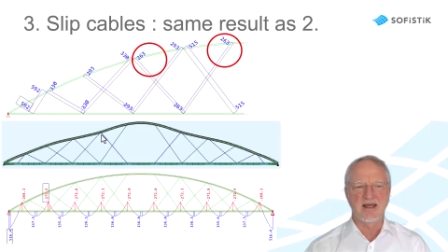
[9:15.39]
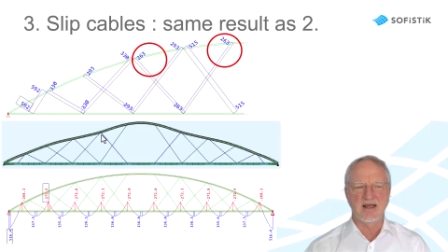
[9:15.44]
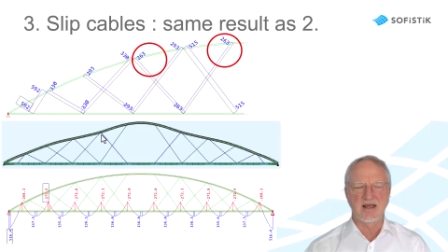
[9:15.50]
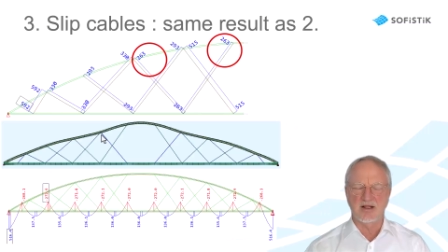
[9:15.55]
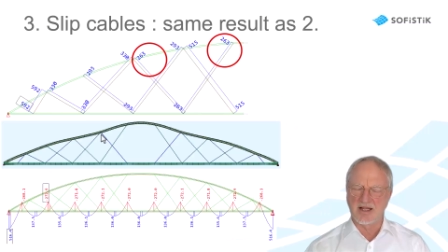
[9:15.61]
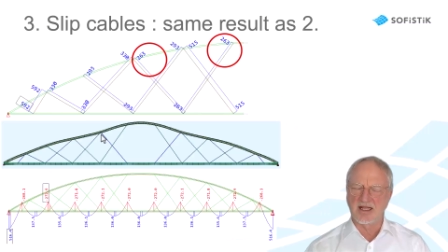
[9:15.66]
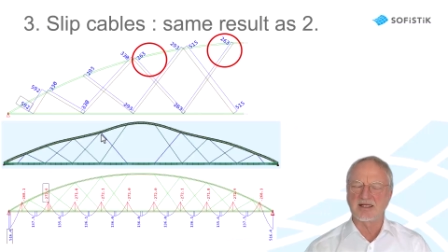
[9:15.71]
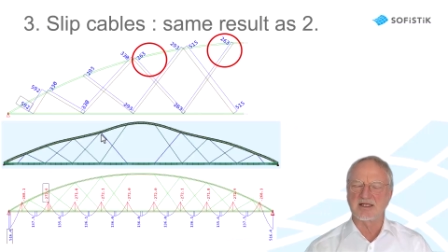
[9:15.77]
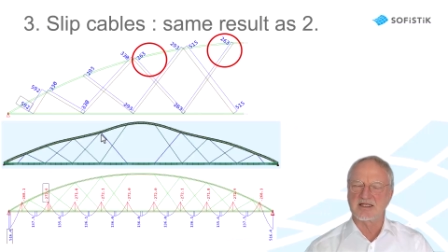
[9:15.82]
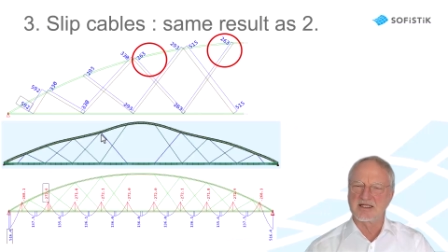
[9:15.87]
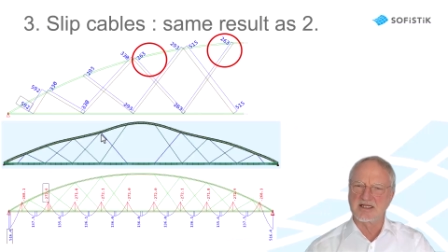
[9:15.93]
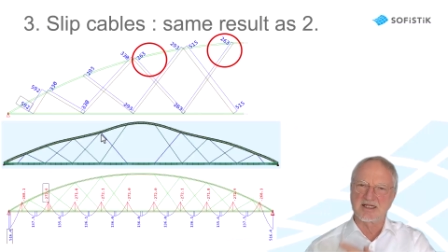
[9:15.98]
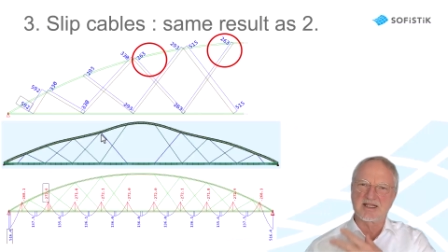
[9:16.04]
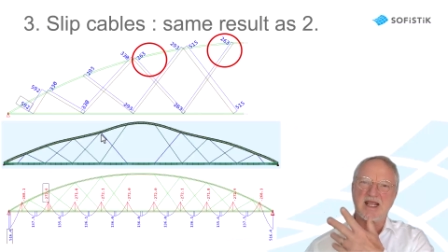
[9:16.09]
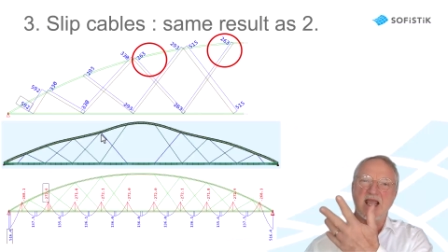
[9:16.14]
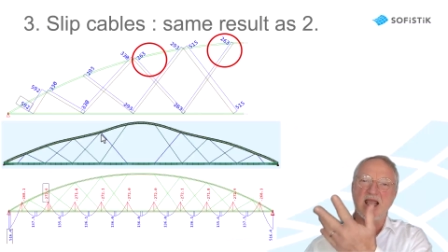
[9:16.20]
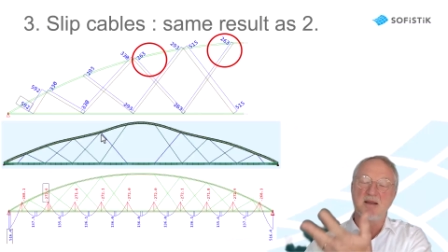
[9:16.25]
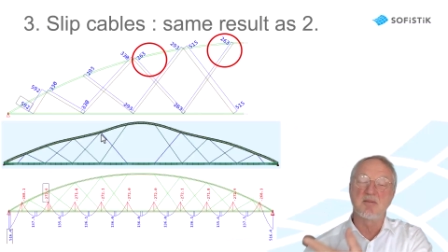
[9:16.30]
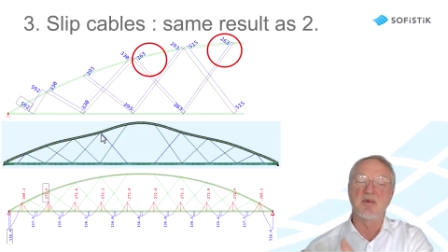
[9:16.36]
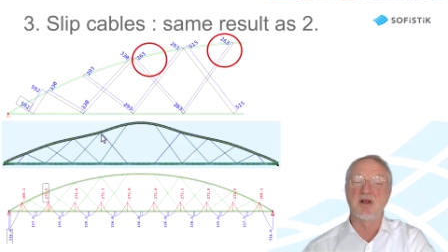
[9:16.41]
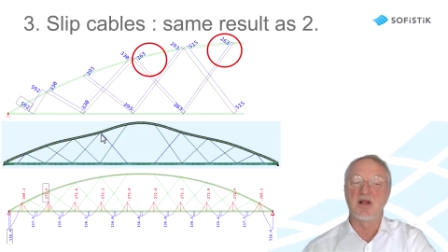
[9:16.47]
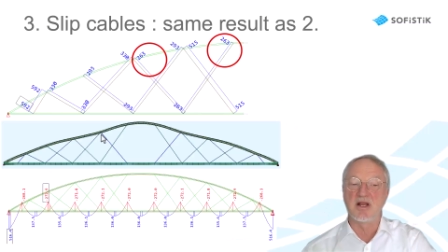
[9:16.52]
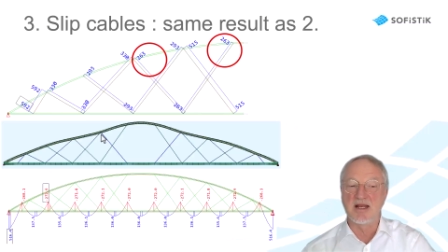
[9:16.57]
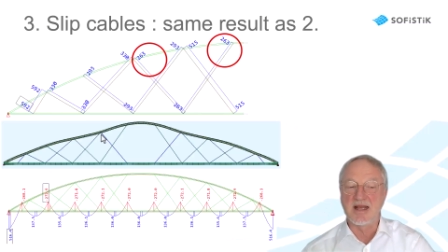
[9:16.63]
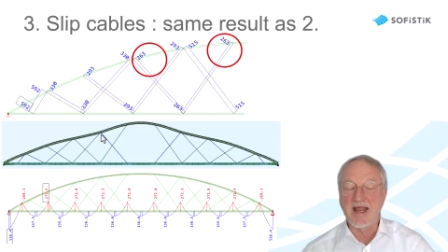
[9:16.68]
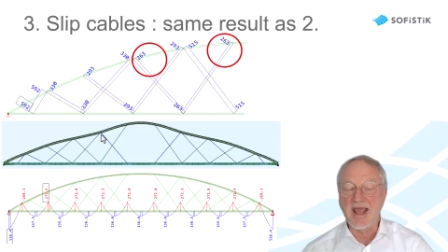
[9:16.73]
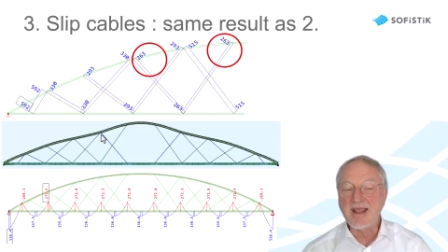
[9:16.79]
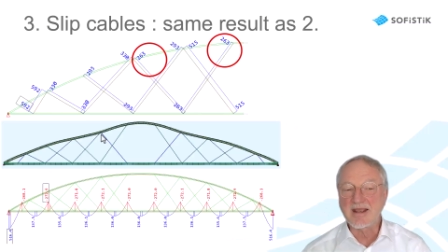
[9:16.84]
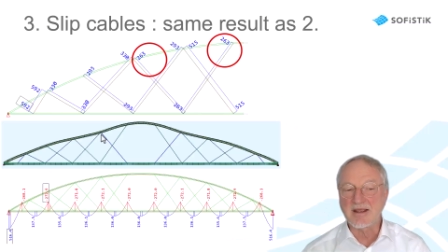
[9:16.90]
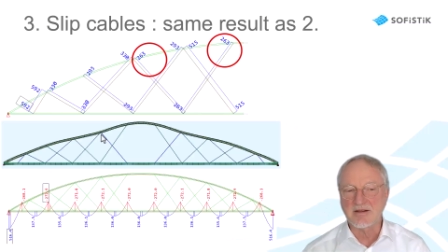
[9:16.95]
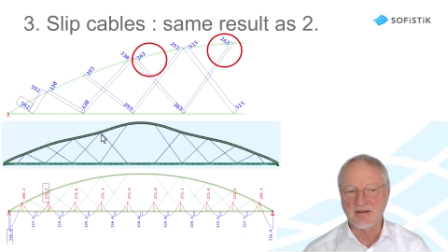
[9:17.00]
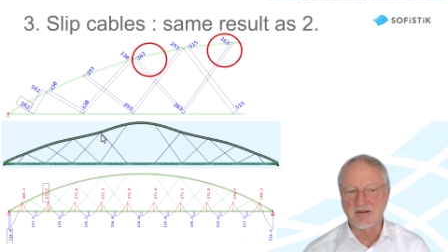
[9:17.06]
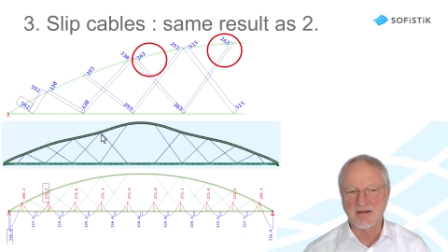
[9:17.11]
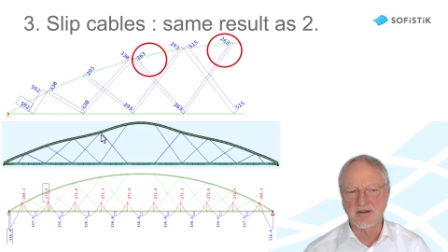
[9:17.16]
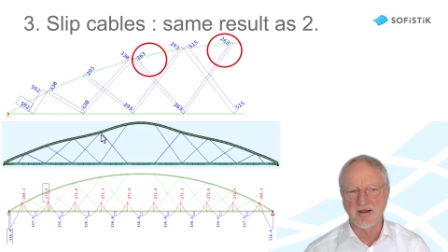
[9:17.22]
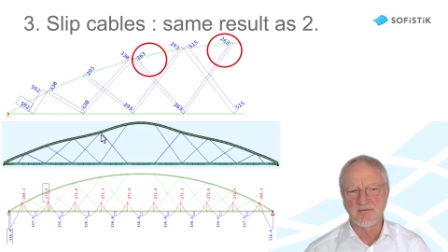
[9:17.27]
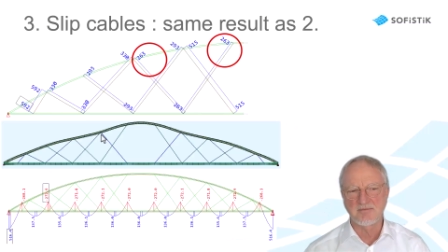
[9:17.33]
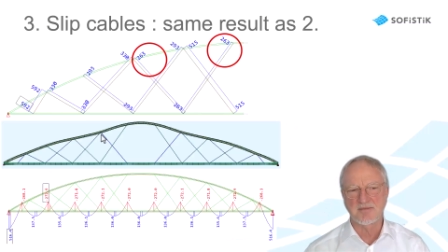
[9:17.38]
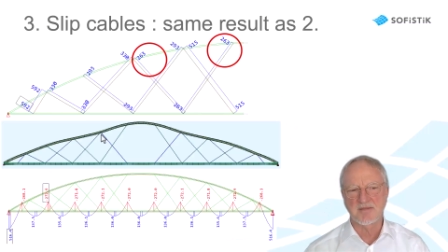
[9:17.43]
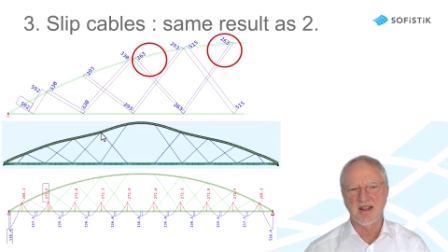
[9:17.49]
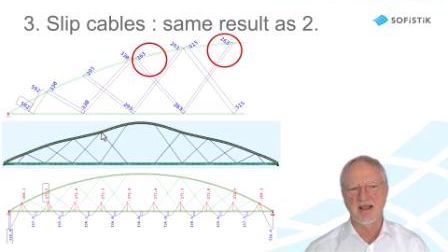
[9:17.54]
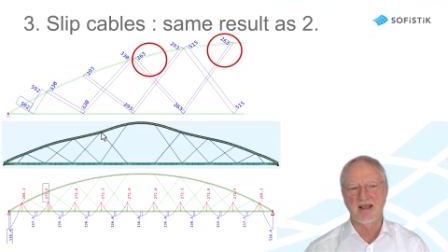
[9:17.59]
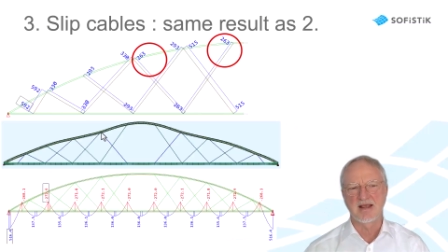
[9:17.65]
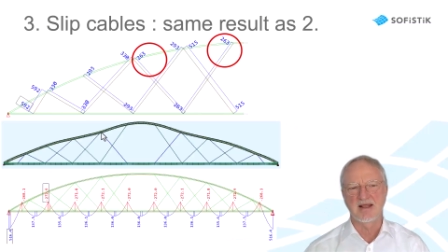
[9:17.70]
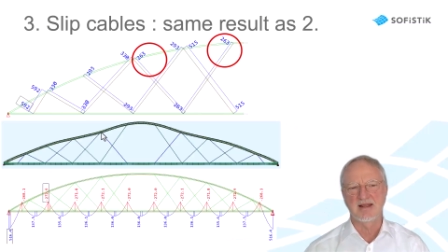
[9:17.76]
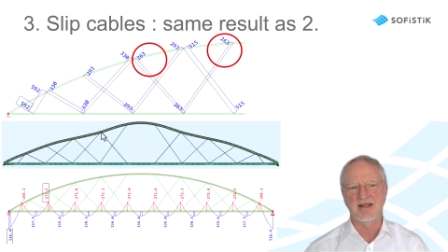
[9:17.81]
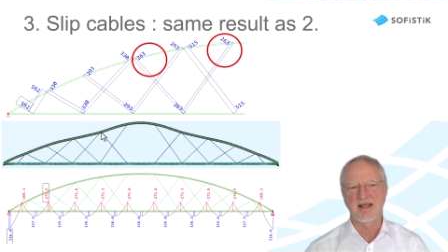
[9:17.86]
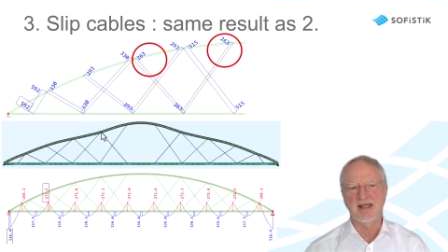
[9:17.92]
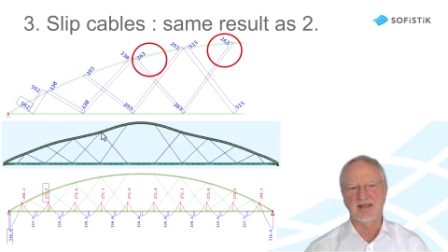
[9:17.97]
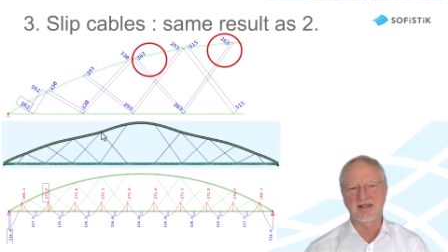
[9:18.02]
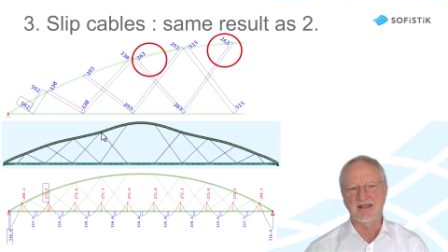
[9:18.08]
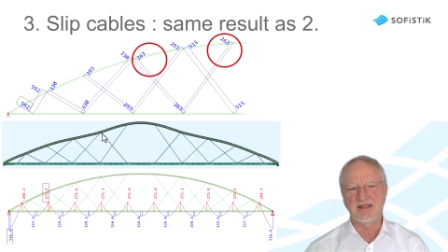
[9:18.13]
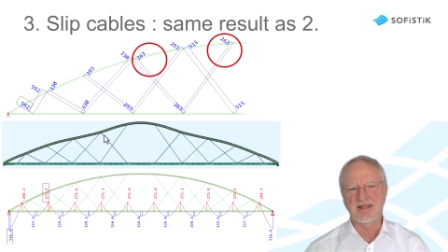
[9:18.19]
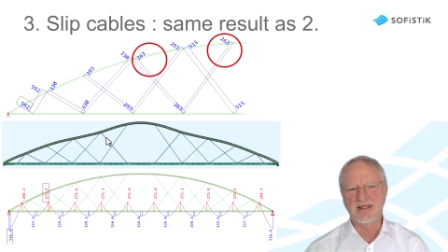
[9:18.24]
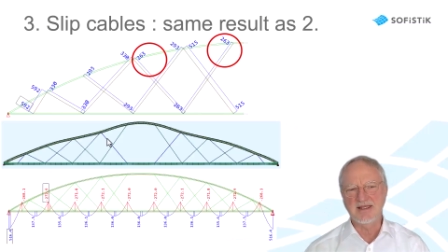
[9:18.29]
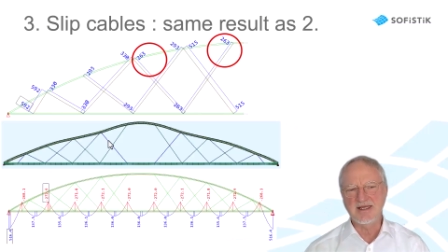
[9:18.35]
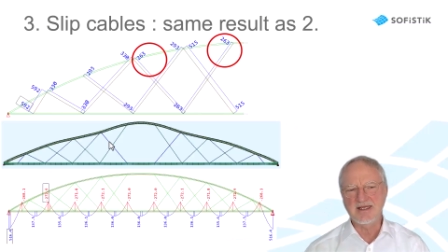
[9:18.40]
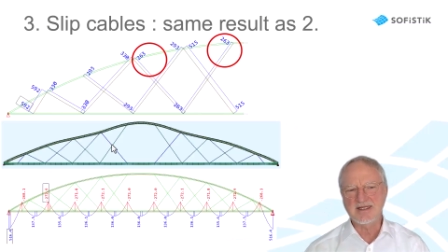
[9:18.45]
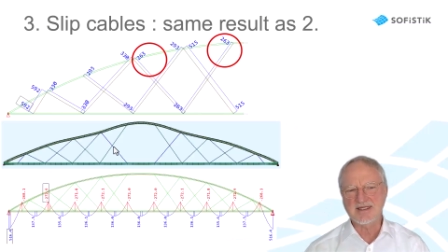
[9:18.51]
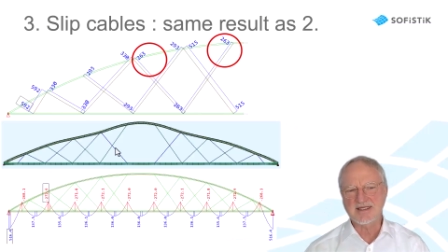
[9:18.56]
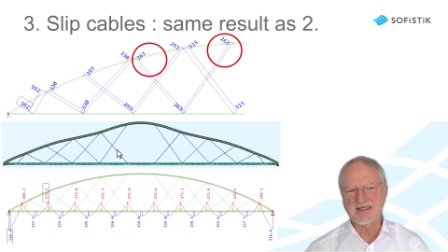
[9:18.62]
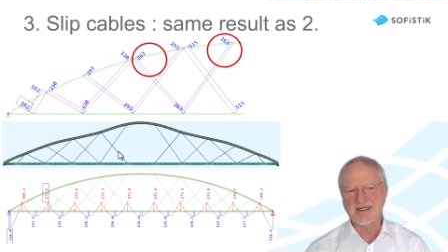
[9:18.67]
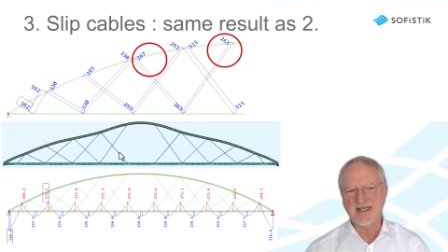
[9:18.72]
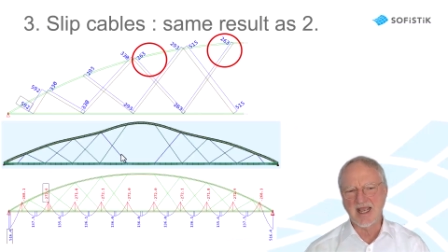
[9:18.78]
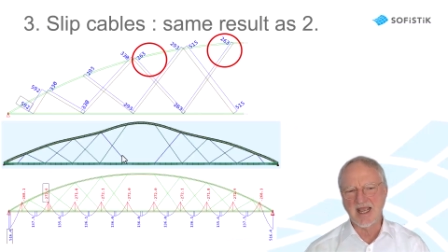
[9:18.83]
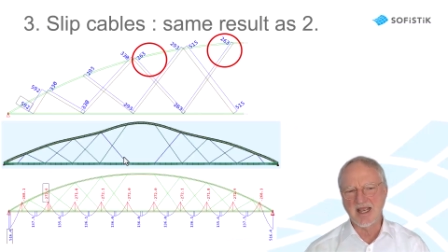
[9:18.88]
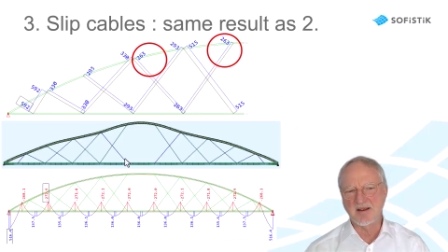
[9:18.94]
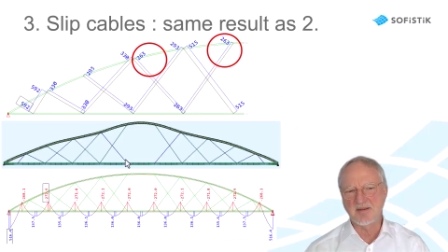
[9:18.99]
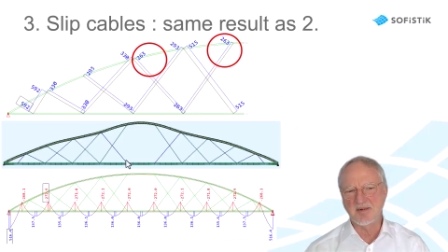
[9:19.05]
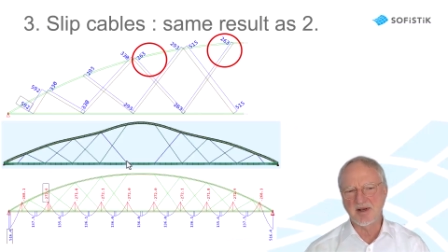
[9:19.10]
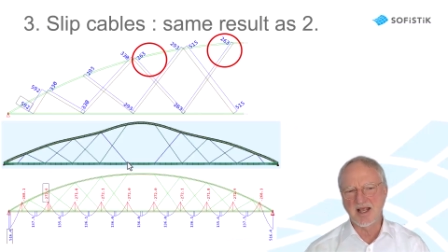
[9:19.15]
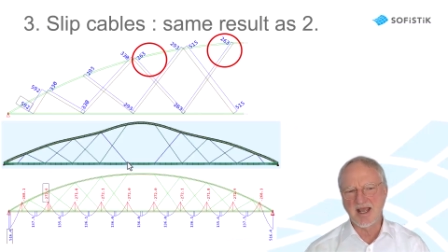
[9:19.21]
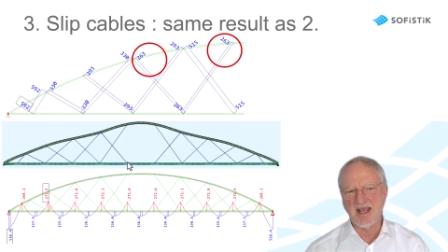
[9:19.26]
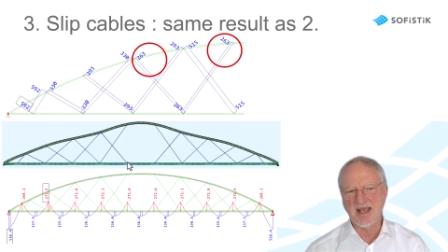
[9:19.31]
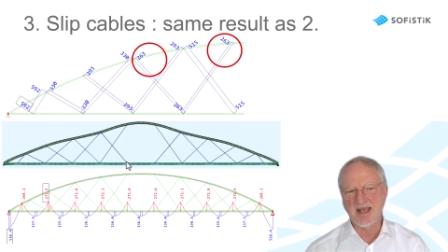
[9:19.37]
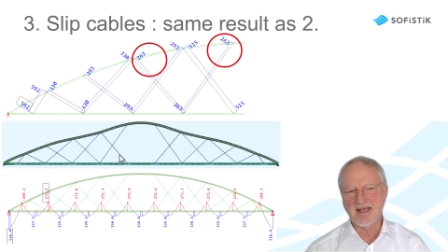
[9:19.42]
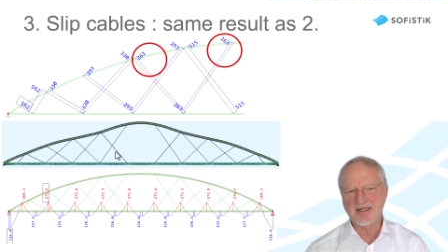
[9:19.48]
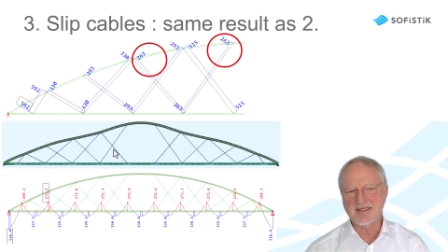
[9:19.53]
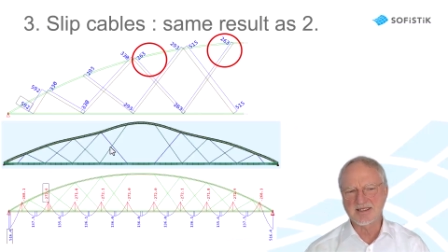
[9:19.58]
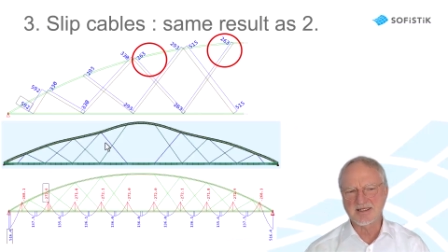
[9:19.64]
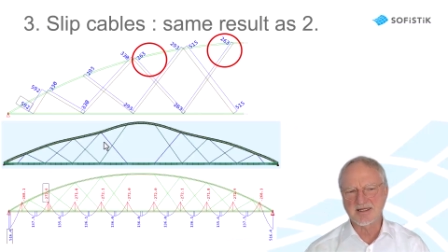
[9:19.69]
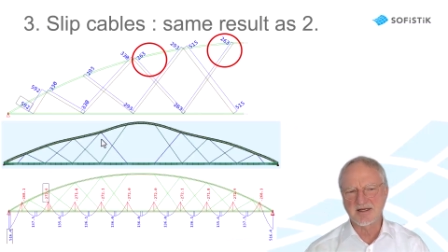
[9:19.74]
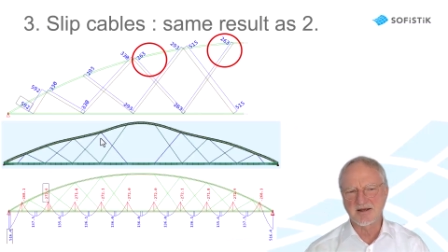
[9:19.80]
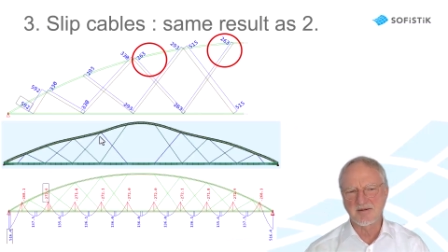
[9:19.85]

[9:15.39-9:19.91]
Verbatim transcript: that is the cable length that this cable has,